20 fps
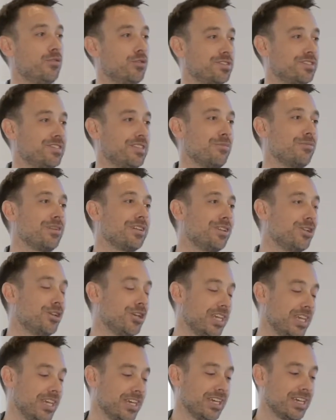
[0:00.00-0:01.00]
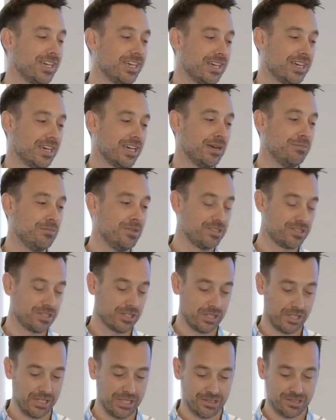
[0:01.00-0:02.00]
for someone learning a
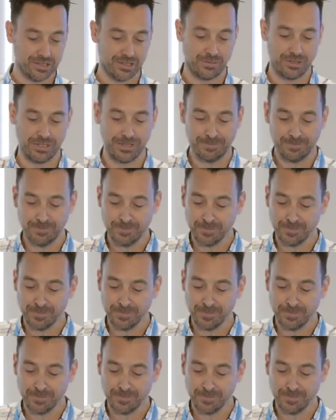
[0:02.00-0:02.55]
musical instrument.